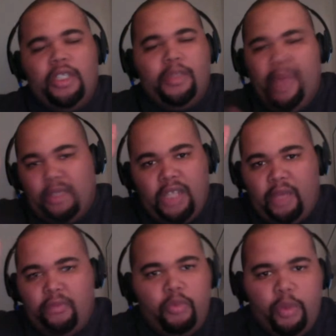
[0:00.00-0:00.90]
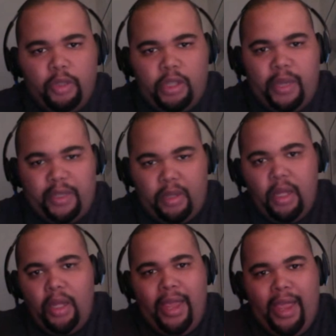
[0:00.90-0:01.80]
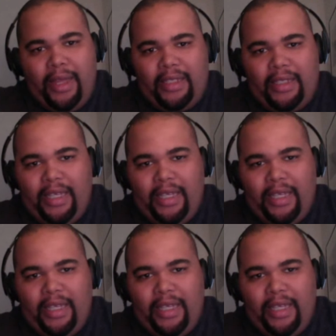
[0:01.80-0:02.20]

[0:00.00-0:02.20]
baseball's done. We're done with baseball. And like I said,